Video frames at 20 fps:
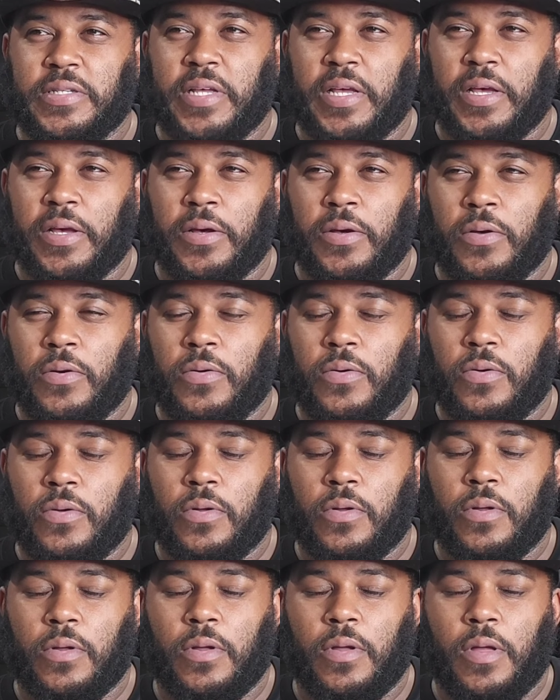sale
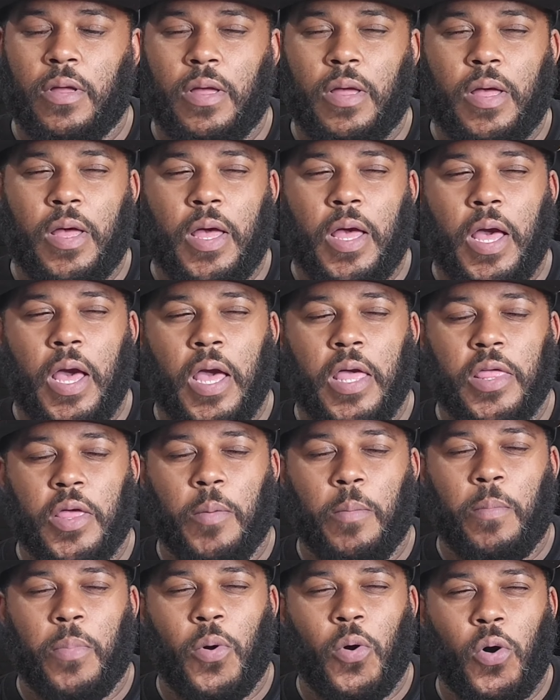and your
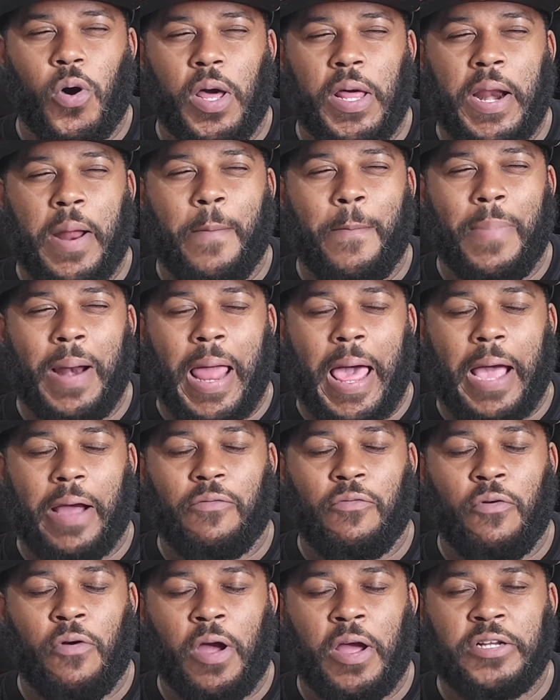boy, the Black
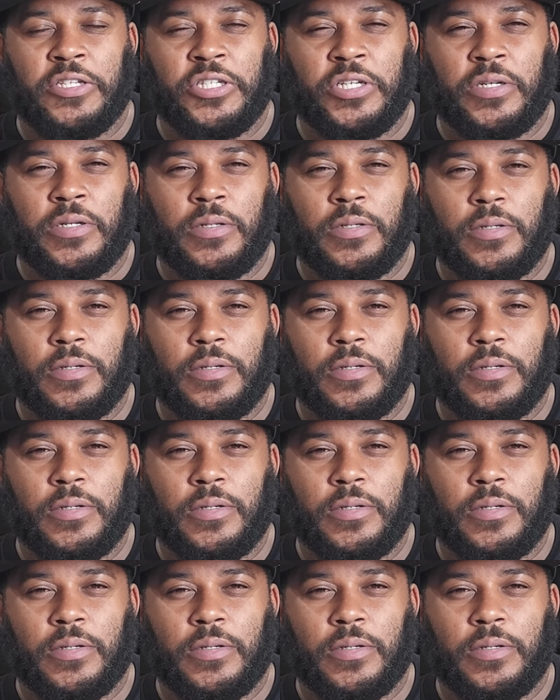Ranger?